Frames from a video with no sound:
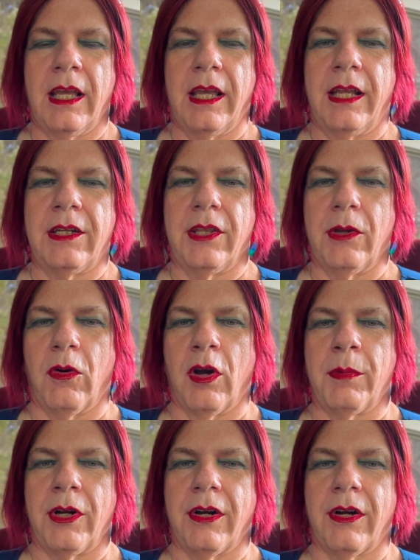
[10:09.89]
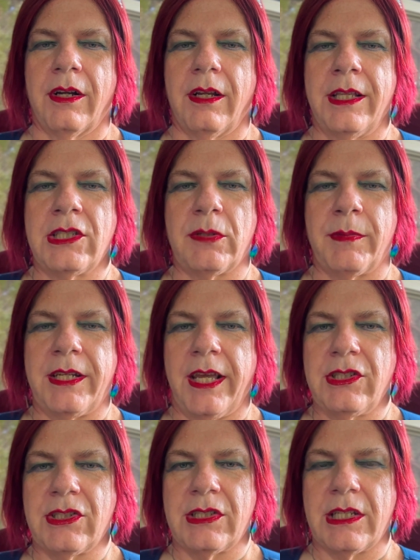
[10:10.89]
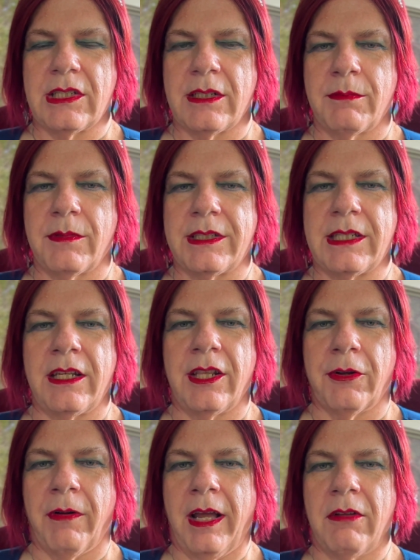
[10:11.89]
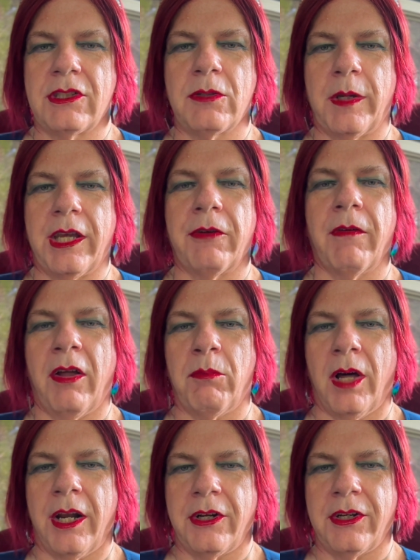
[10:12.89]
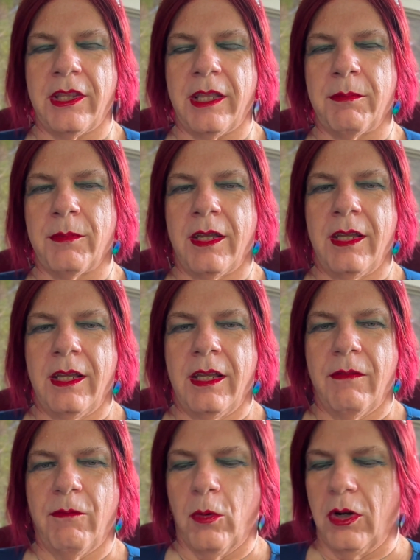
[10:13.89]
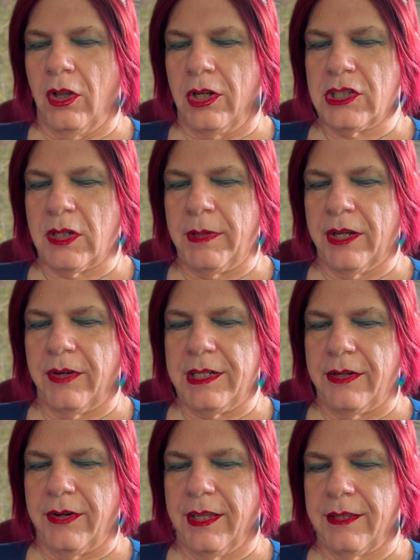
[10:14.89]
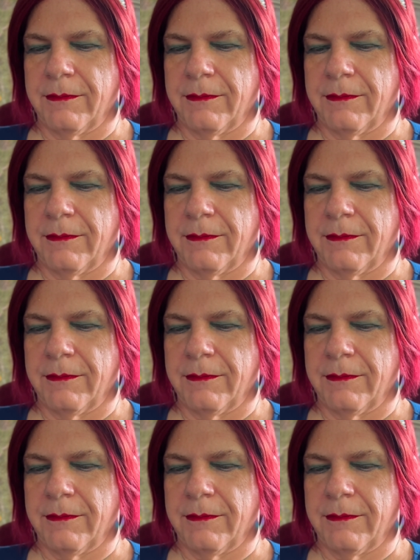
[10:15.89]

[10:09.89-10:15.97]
into the orbiter instrumentation system to send to the ground so we could ground monitor them for launch commit criteria.